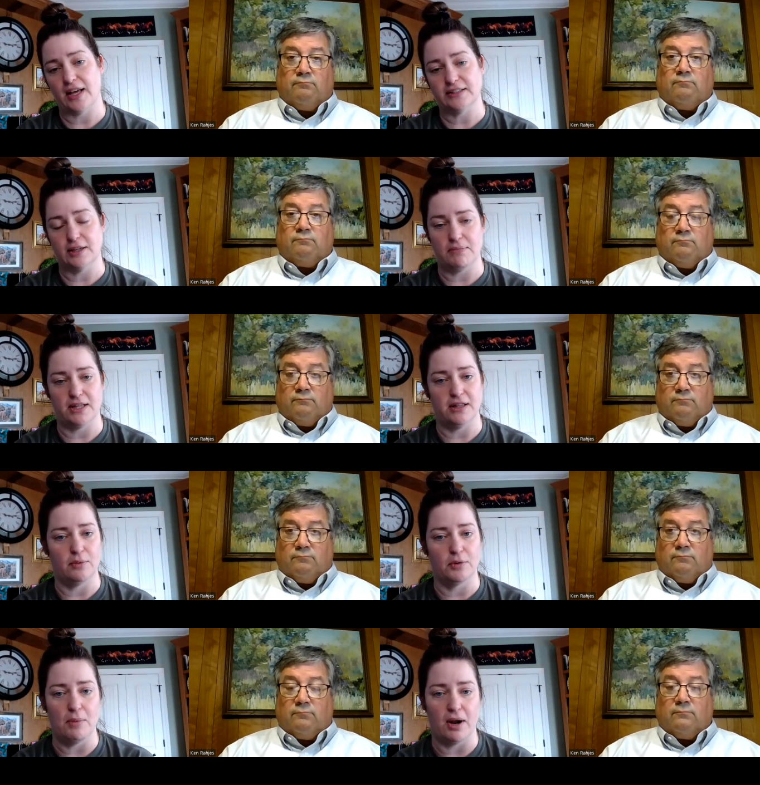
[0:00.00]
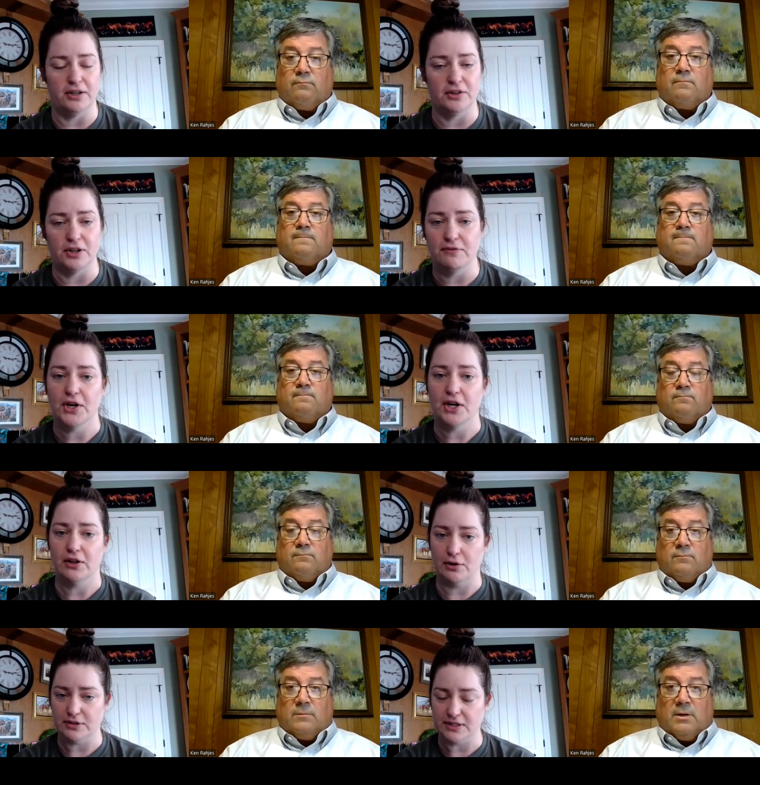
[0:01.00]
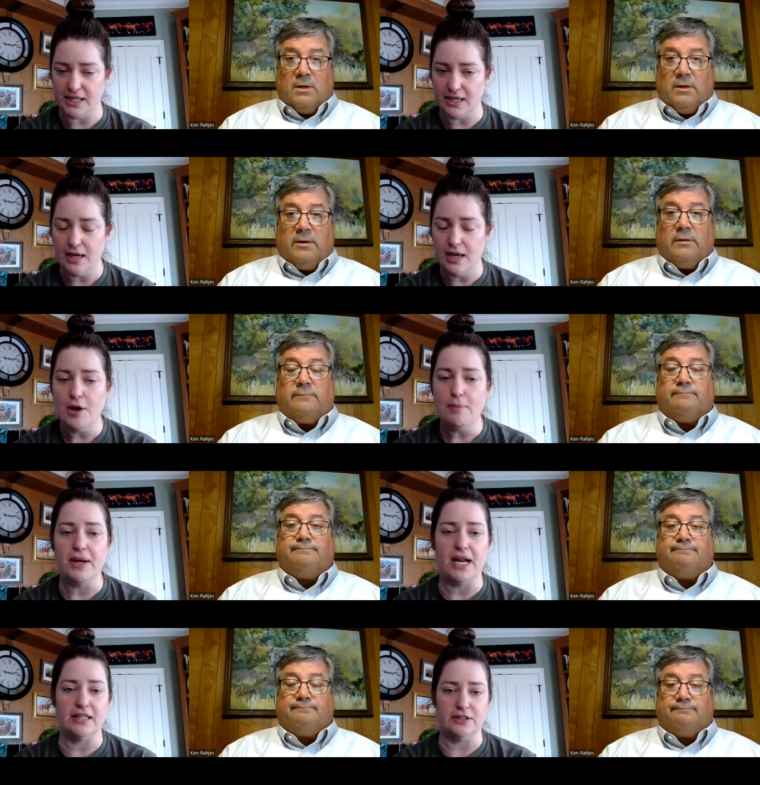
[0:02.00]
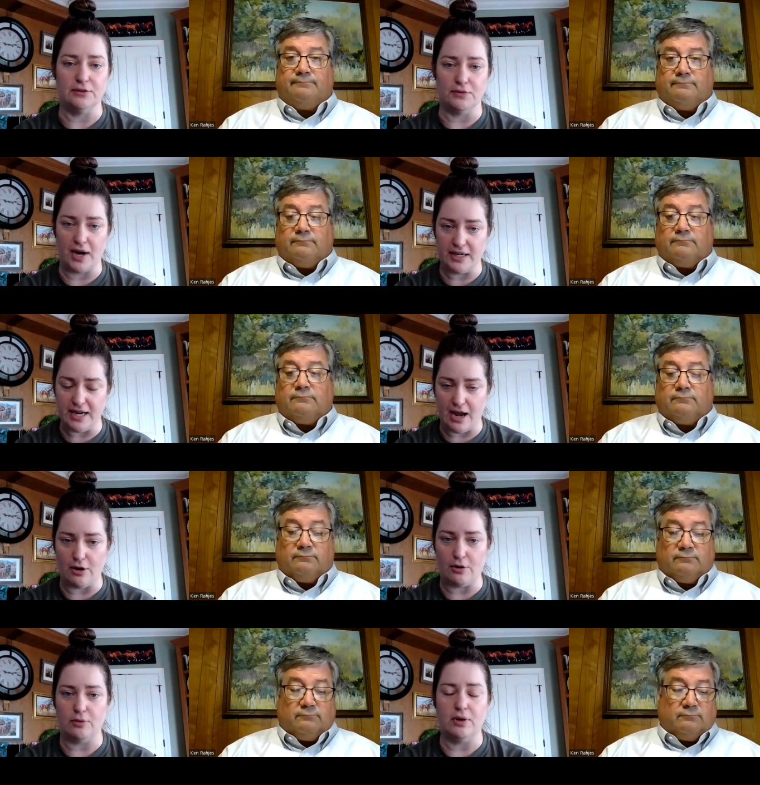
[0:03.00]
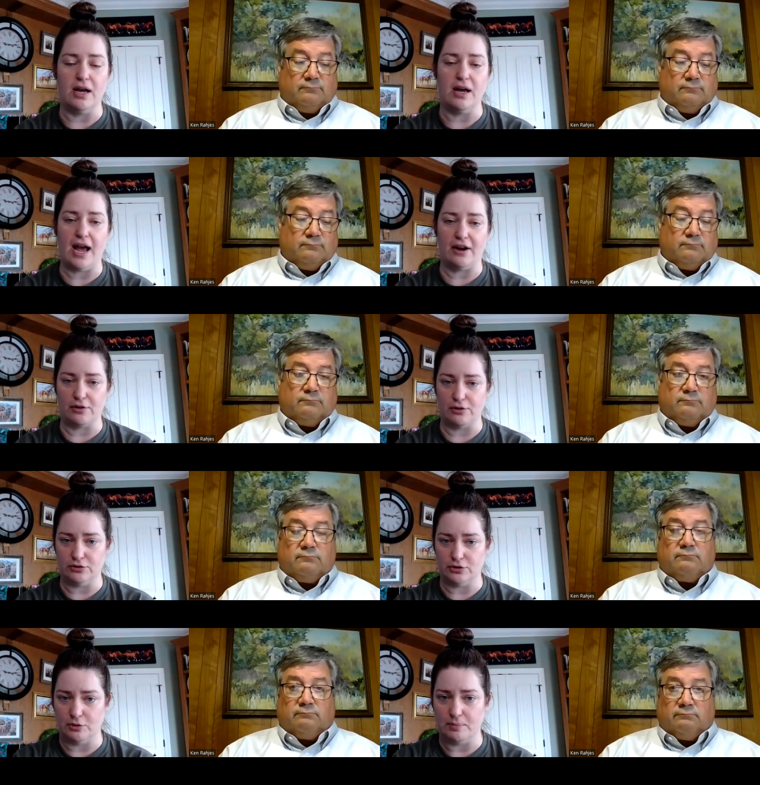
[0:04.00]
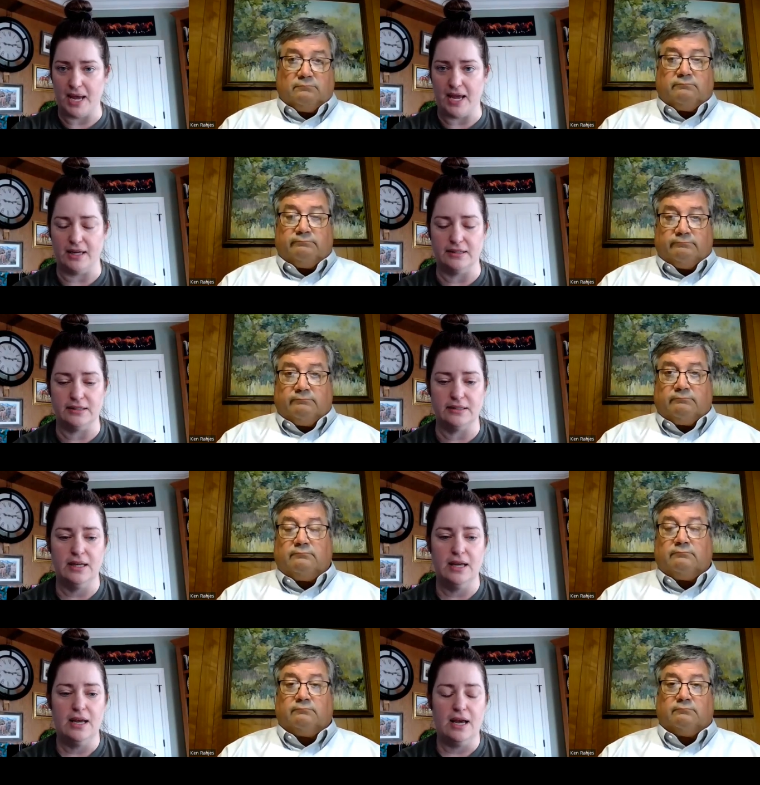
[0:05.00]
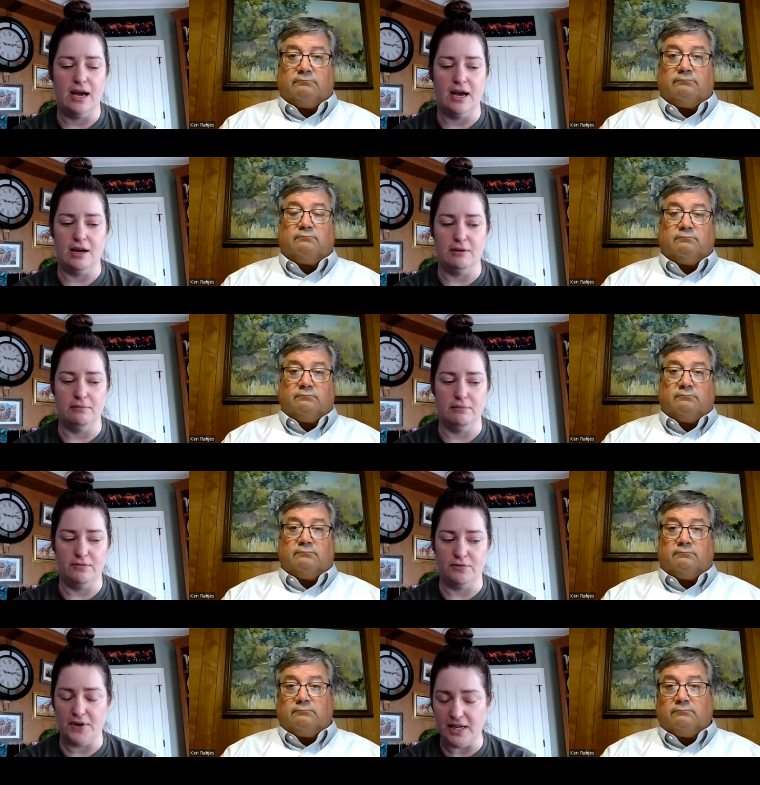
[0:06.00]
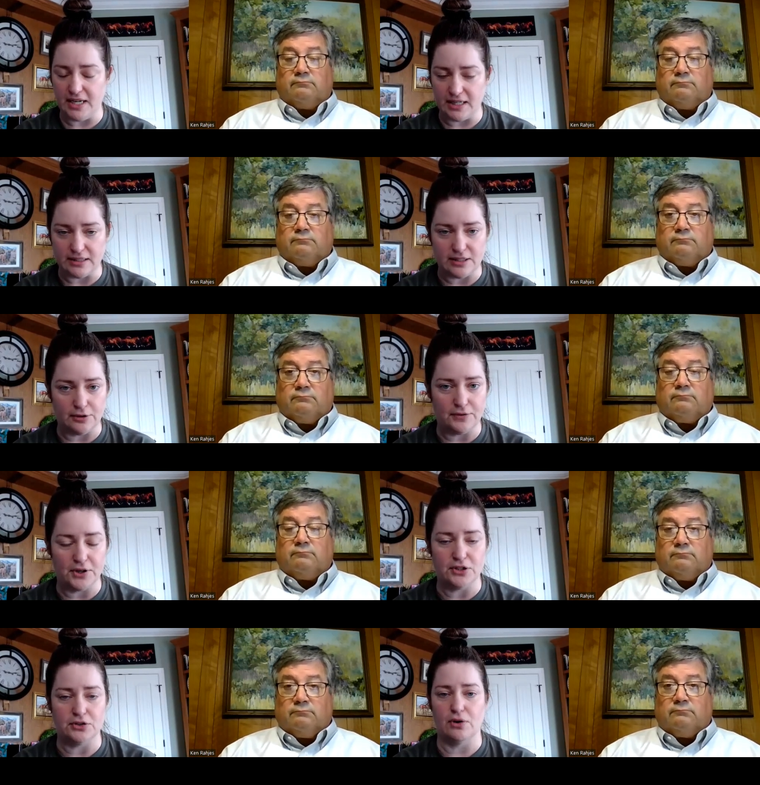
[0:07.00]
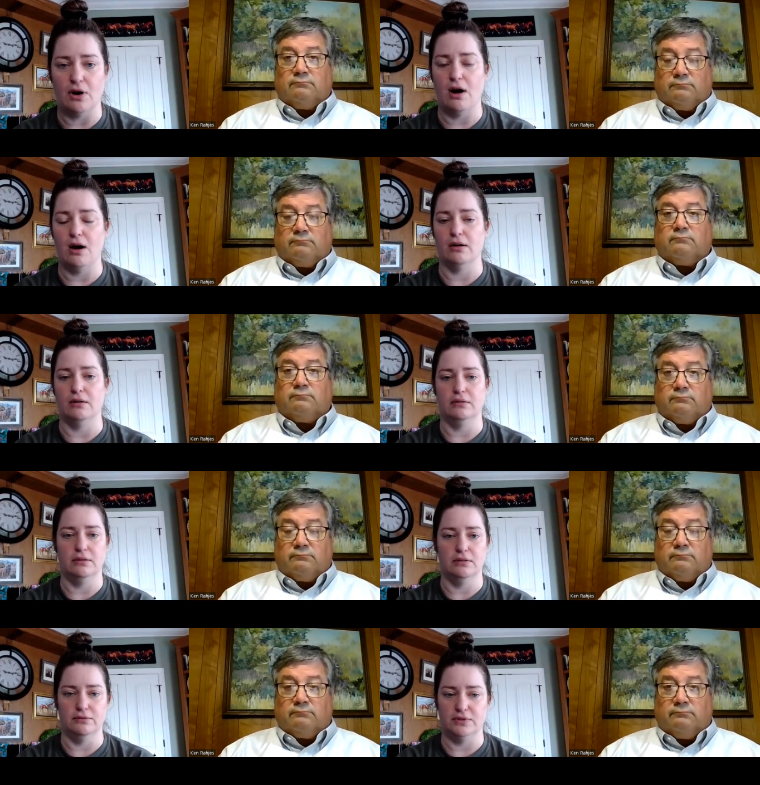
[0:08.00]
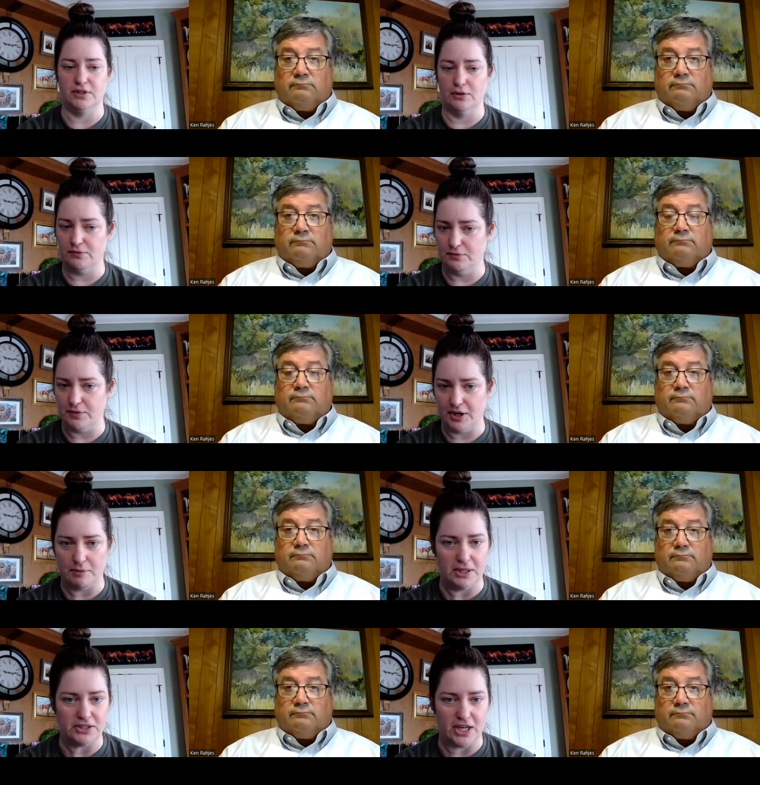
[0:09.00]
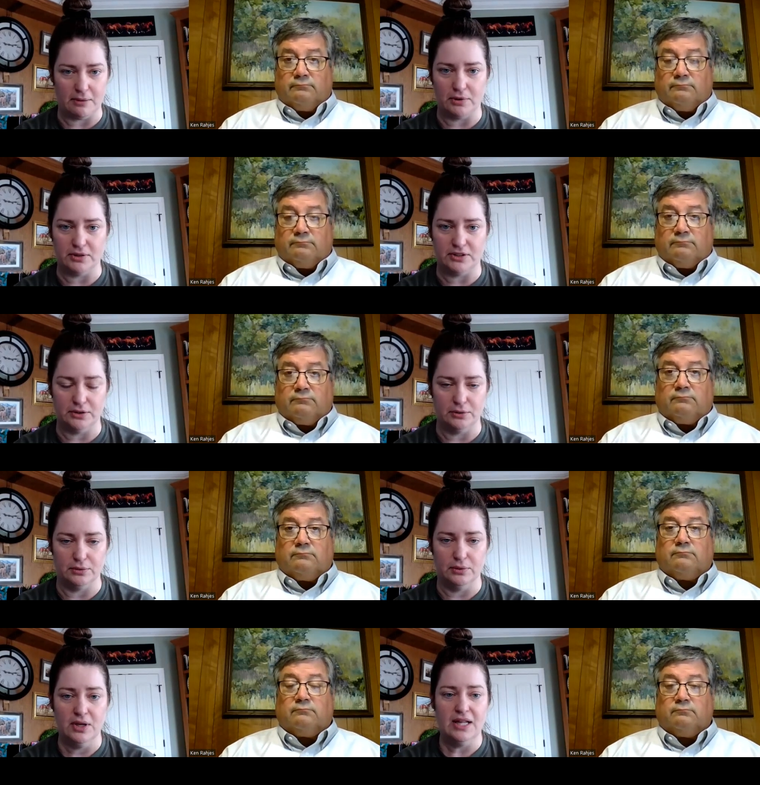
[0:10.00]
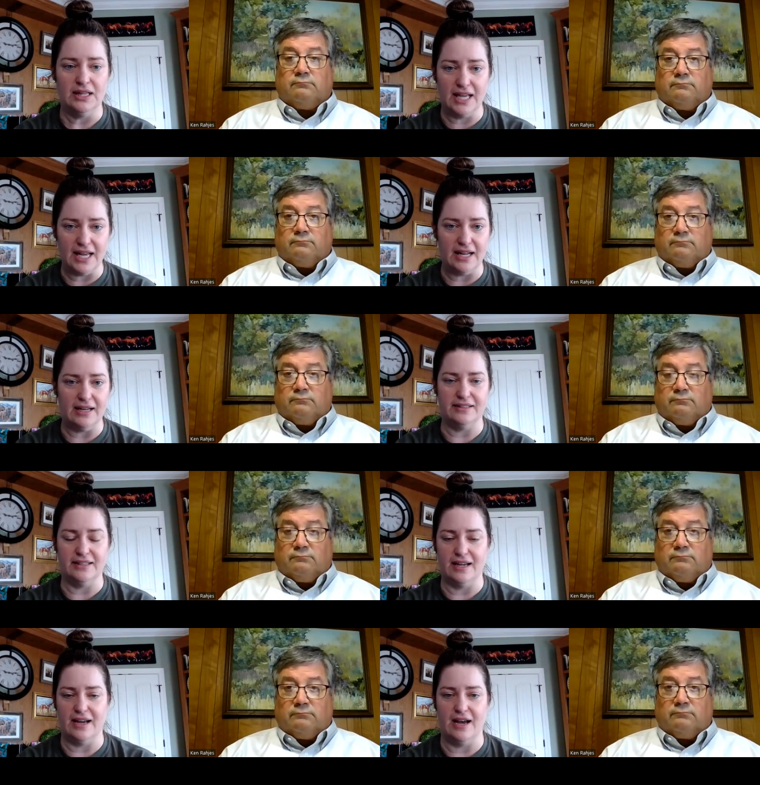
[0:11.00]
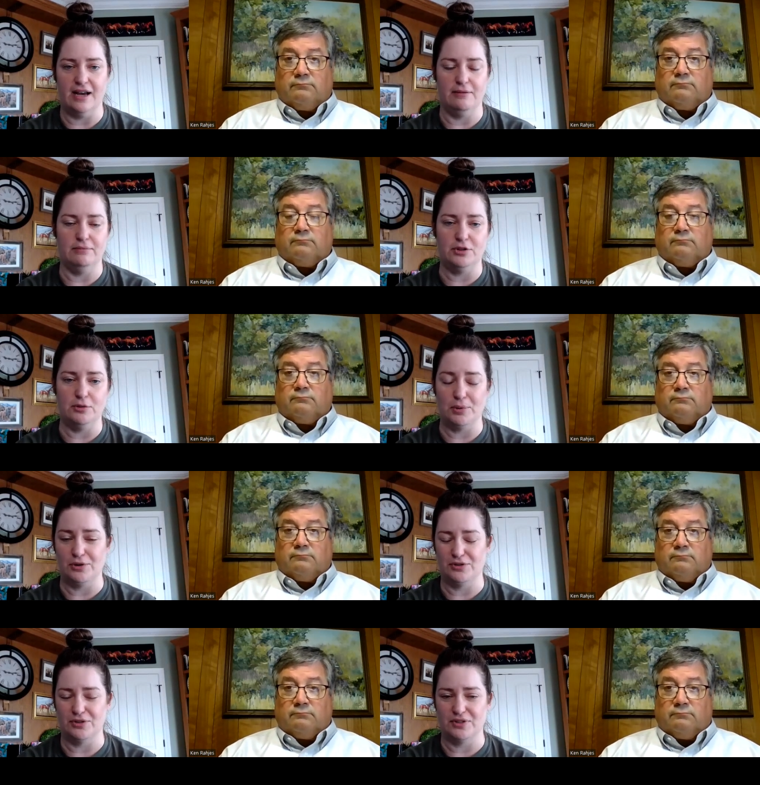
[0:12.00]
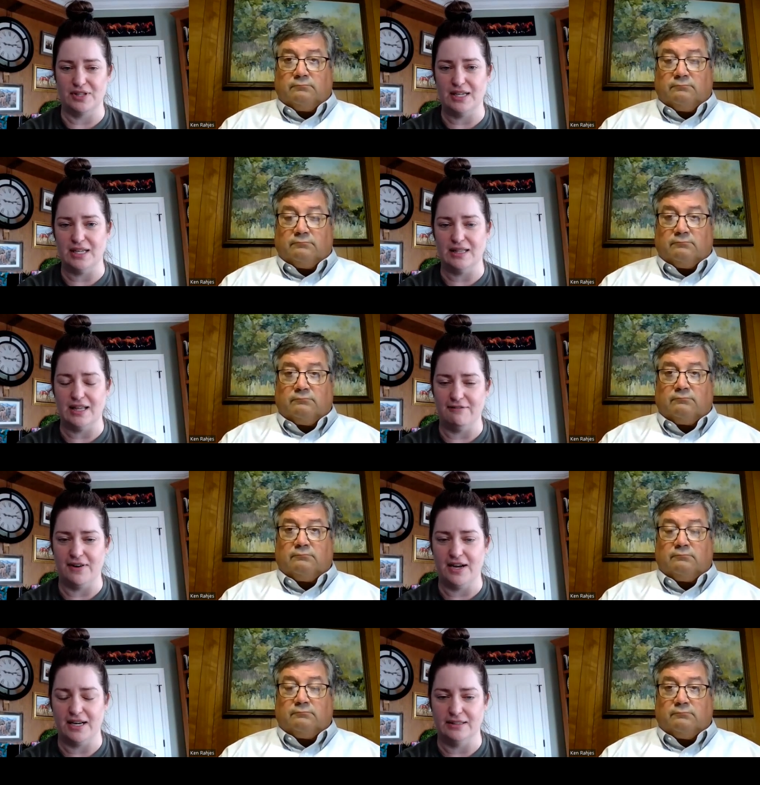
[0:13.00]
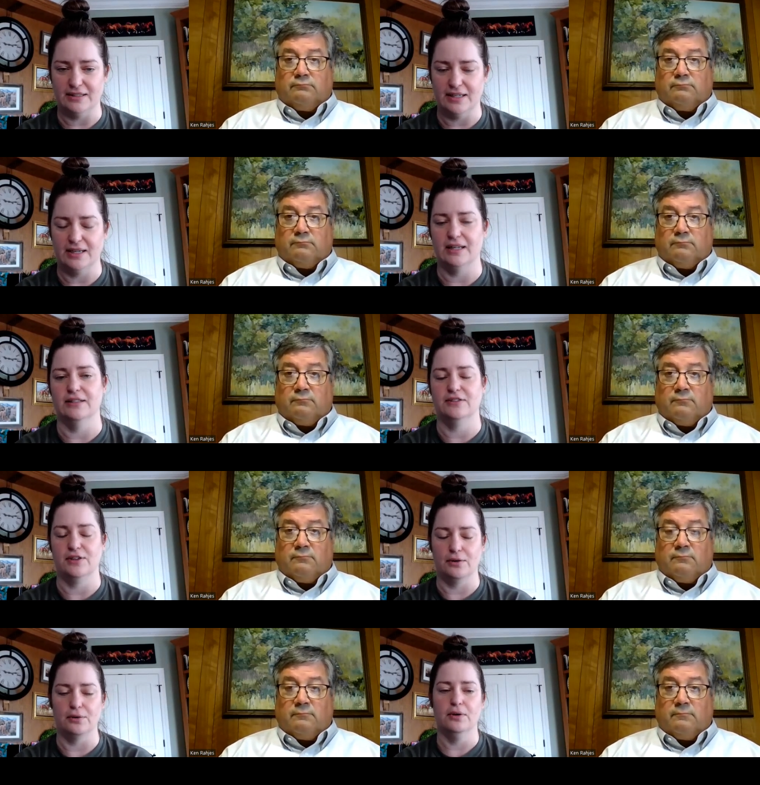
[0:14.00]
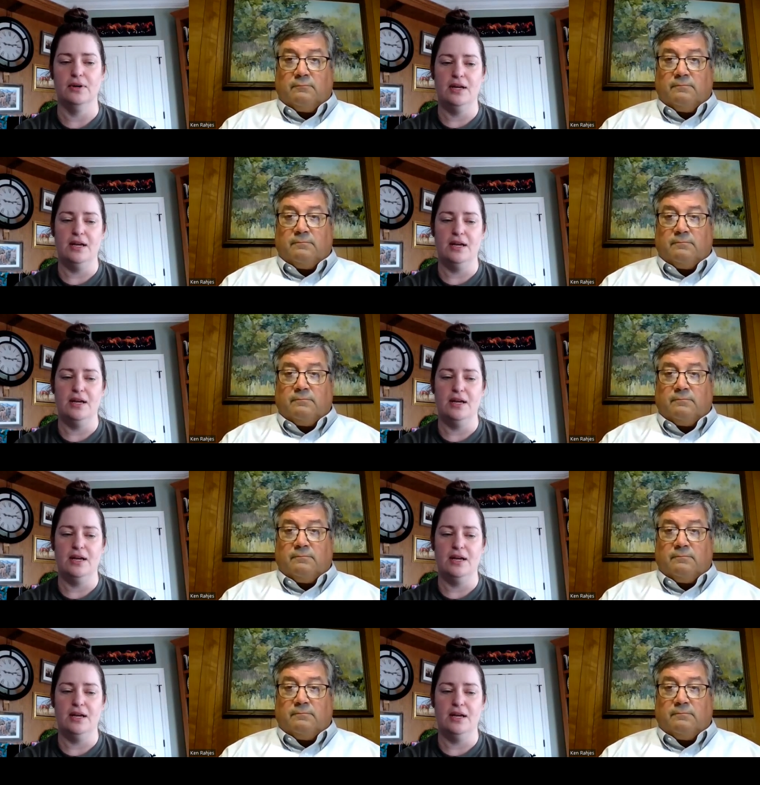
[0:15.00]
Speaker 1: that's something that we're monitoring very closely but as of right now uh, agricultural banks um, funding is still very strong still very much able to lend um, to producers that need that financing and so